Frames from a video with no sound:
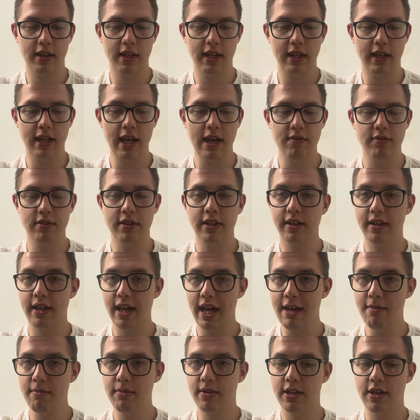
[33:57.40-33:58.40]
gave the
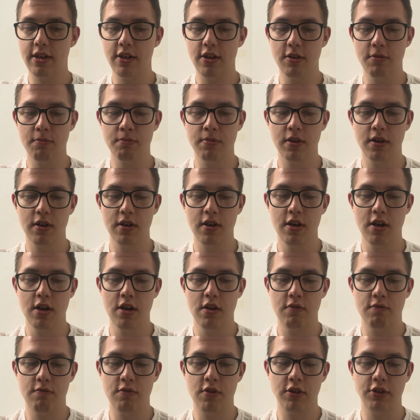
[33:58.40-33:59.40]
GameCube
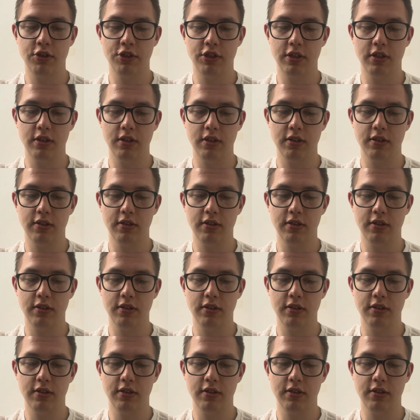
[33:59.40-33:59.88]
version